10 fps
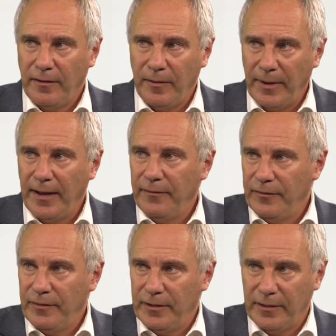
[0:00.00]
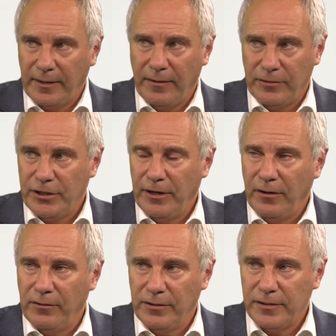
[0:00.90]
on behalf of the current
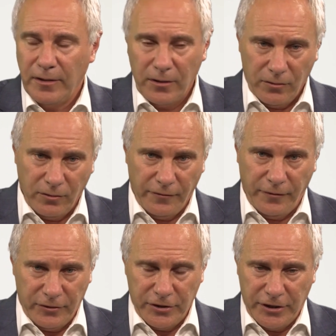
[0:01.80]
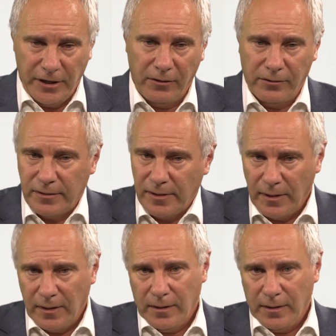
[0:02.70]
shareholders or the future shareholders.